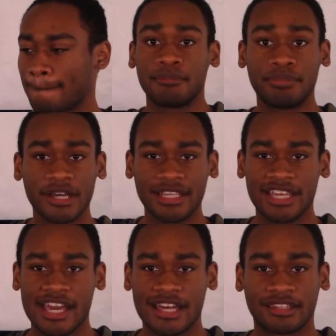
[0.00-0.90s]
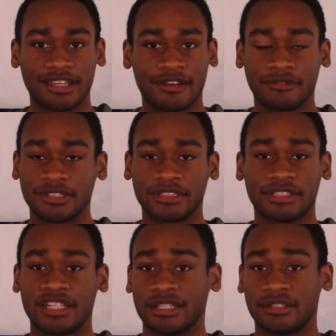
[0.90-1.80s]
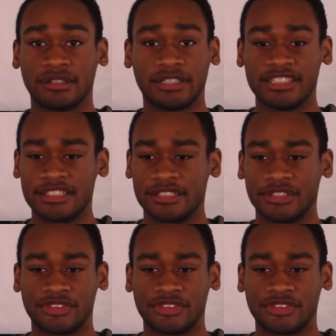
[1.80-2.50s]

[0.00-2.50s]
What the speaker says: But yeah, that wasn't that good either.